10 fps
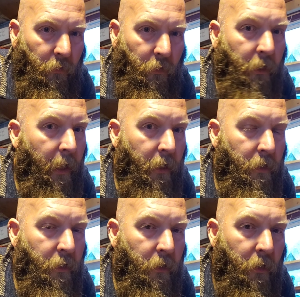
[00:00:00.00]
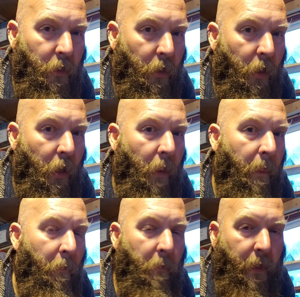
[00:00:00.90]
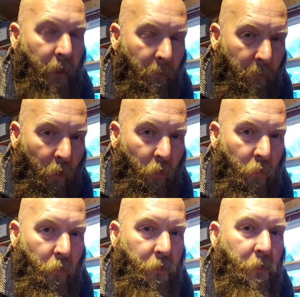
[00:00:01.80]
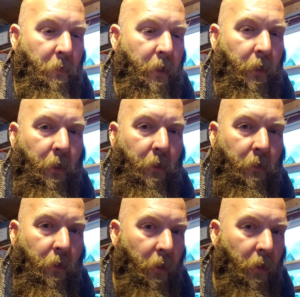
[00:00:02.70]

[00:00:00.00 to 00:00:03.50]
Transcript: to get into making bows, making